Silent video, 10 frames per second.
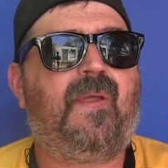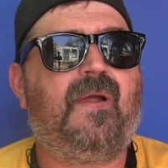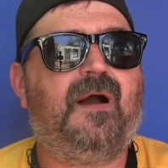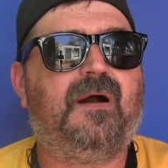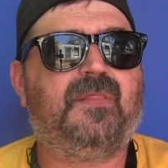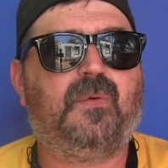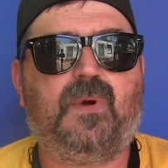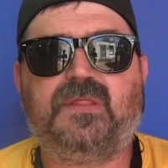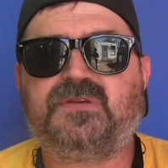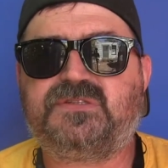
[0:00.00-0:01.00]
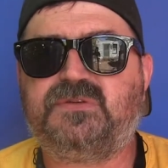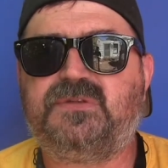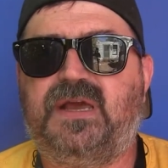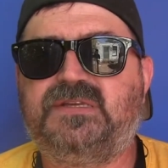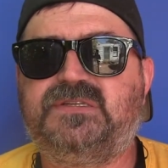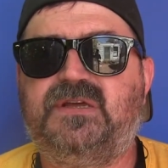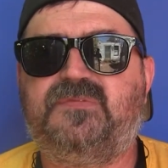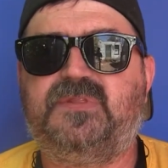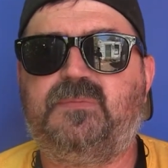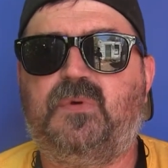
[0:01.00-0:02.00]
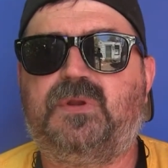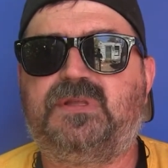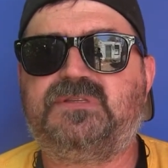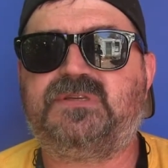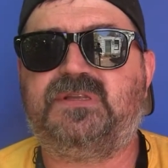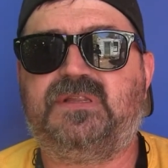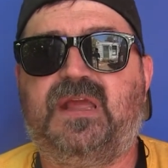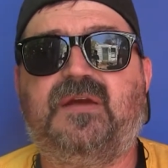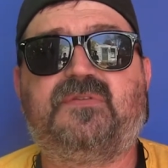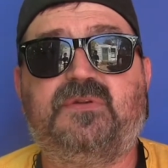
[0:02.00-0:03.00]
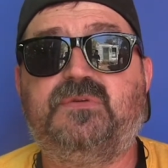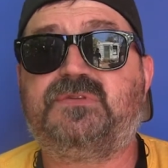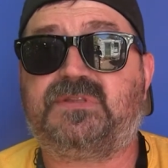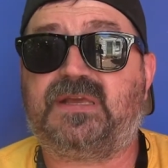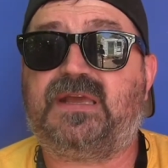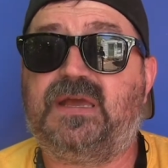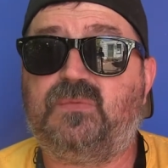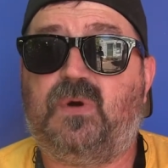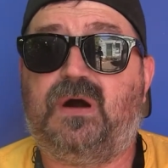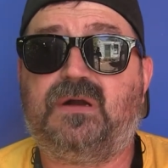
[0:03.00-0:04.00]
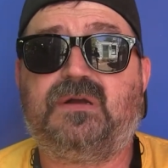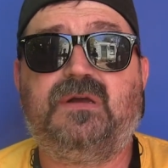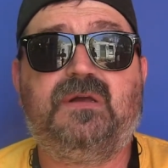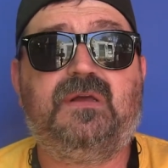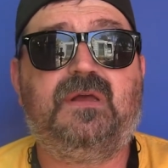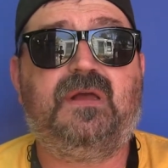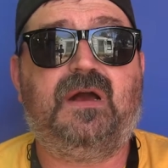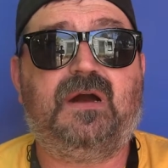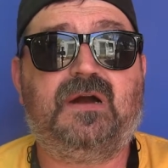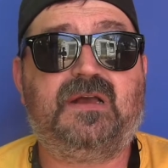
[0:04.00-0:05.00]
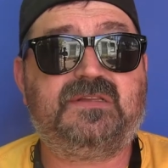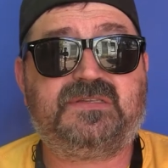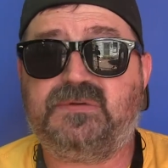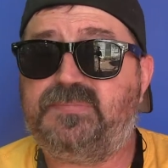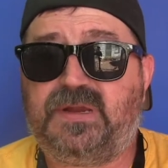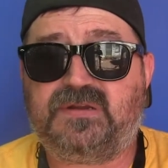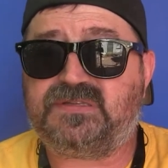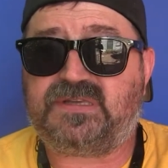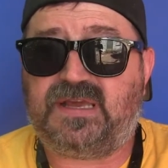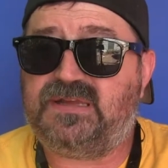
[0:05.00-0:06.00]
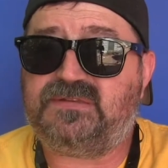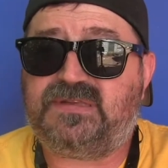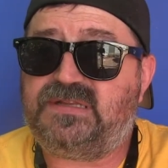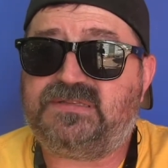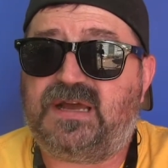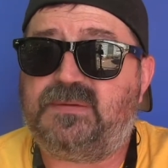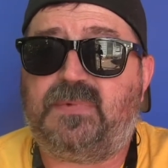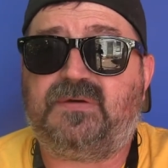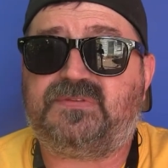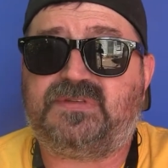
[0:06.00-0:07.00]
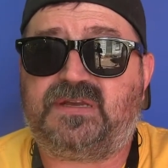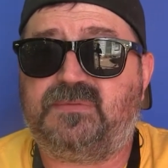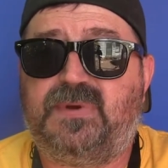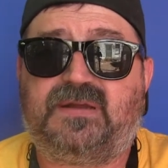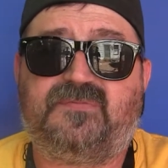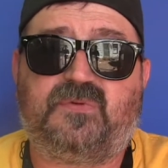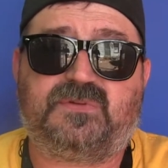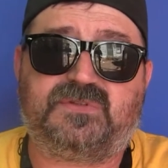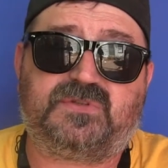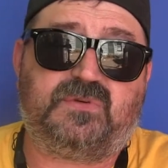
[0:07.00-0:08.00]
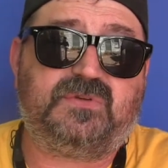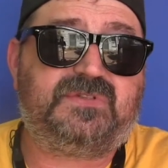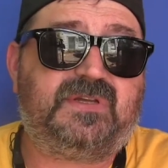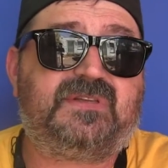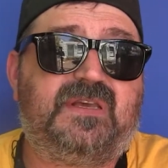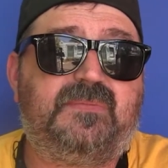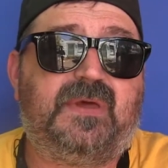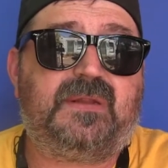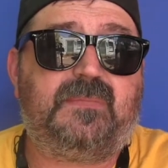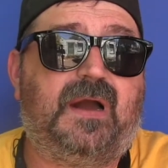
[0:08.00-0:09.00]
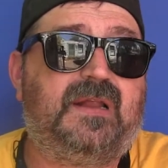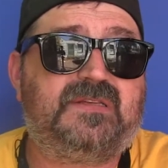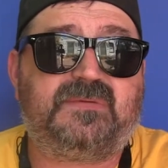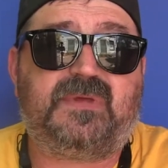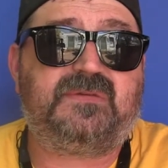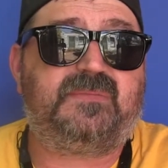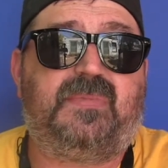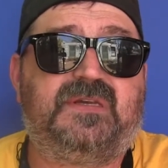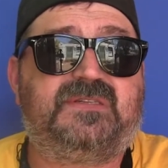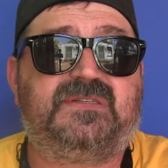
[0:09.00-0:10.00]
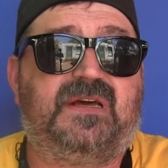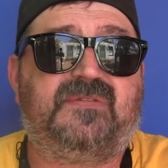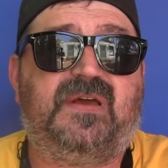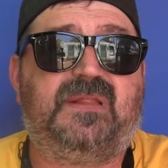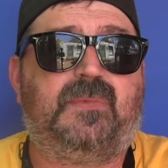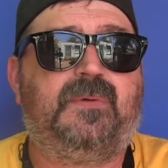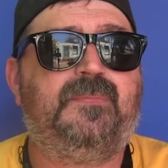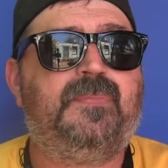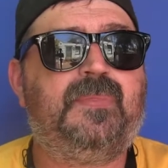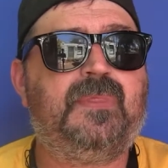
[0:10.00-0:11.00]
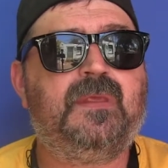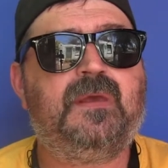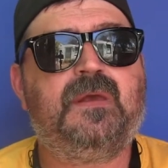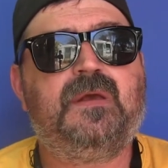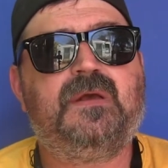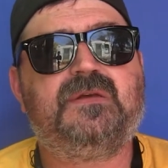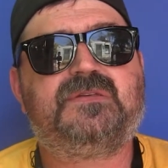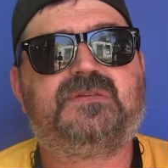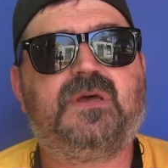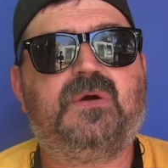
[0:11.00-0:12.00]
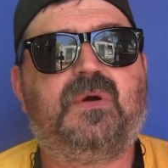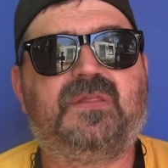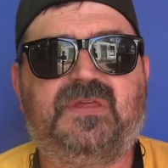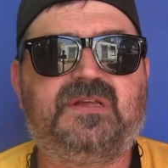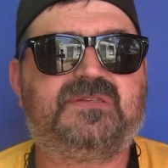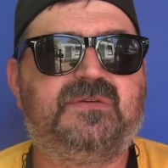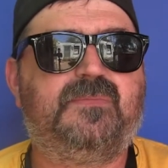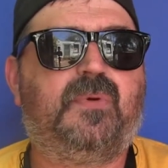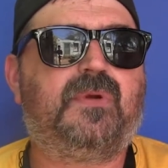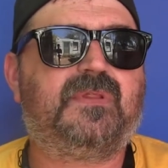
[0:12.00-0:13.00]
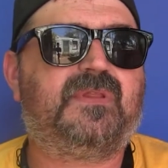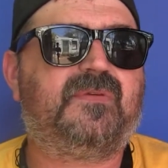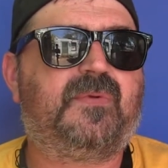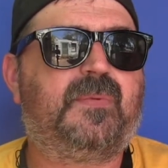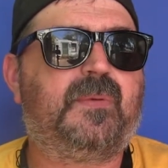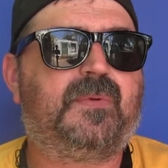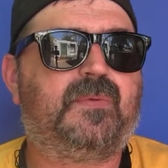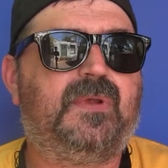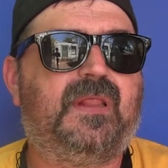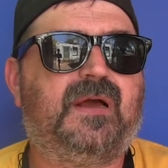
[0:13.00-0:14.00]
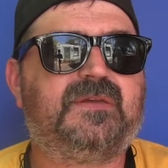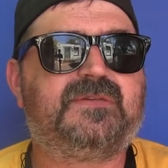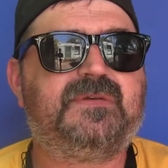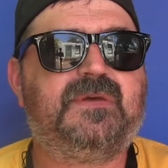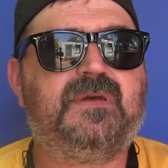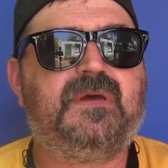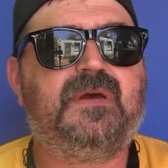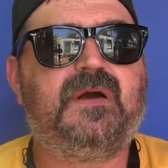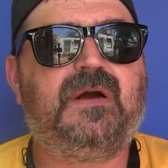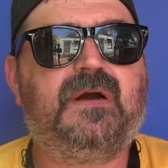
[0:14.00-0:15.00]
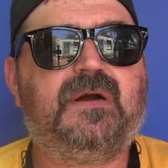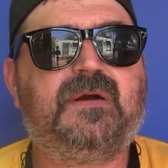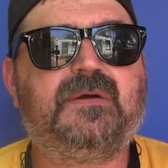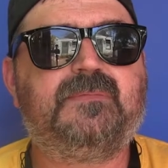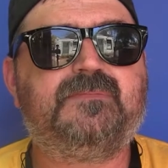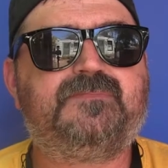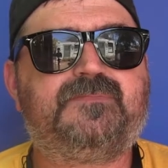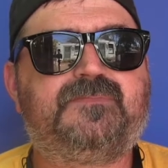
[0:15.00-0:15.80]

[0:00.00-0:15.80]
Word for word: Uh, the weather's still nice enough in the mornings and the afternoons that they can walk. Uh, and some parents can't take time off to take them back and forth to school, so you have to keep that in mind. And sometimes a bus is not available. So I think it's an important thing for people to realize. Um,